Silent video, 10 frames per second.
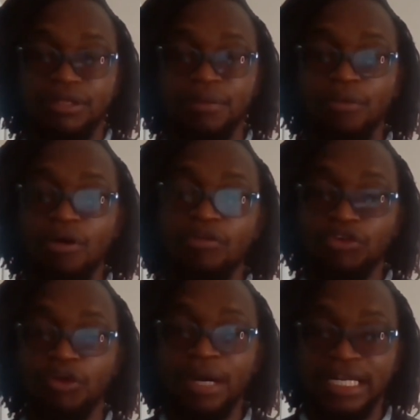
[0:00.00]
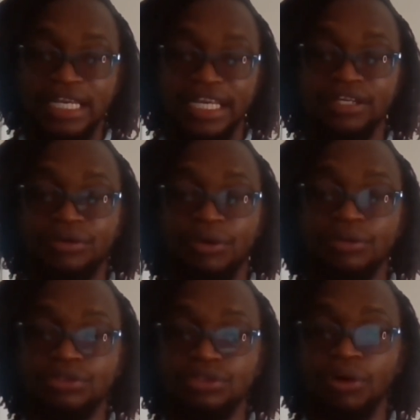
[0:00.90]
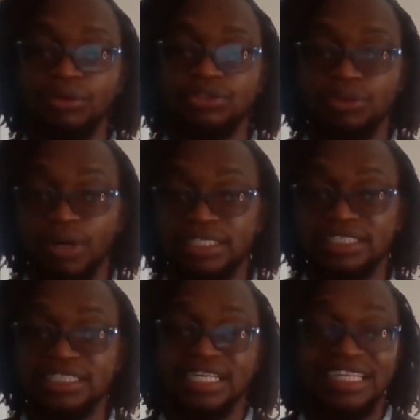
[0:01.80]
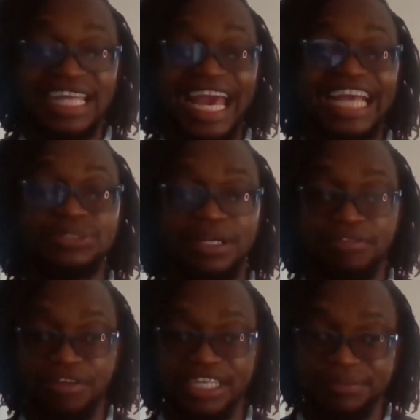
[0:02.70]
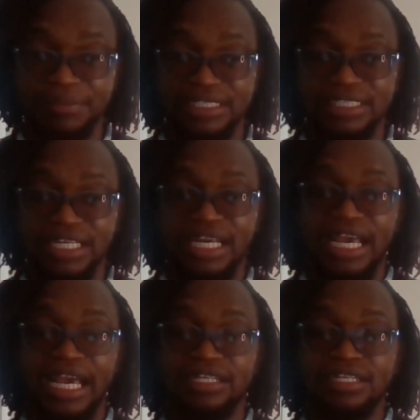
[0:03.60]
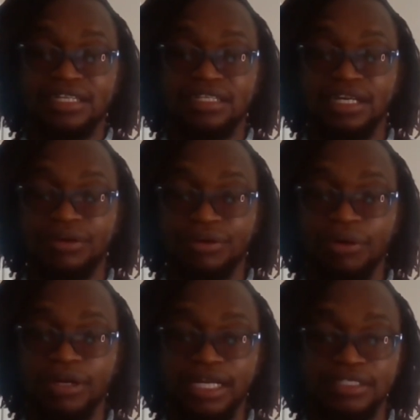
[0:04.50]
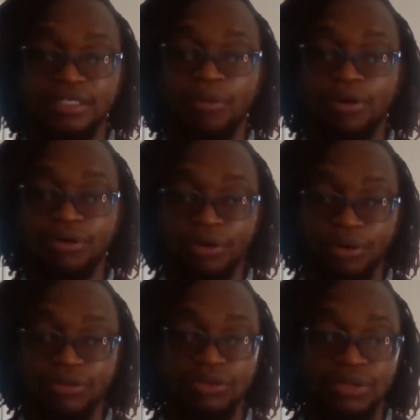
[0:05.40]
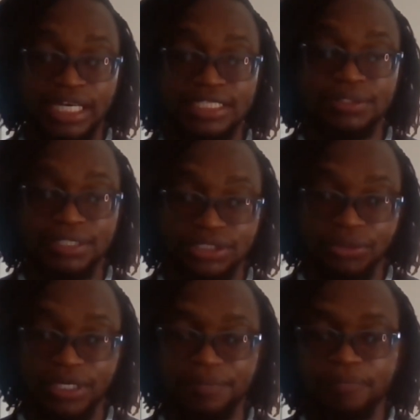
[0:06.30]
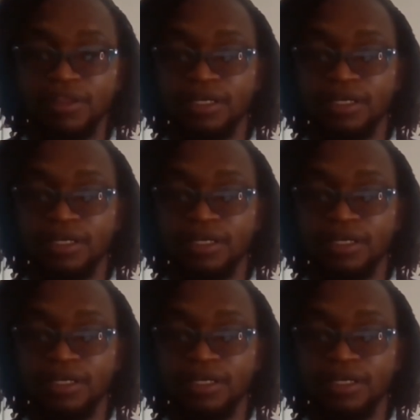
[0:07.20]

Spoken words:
the more of your money can go towards the actual investment and the growth and the more growth you get to enjoy.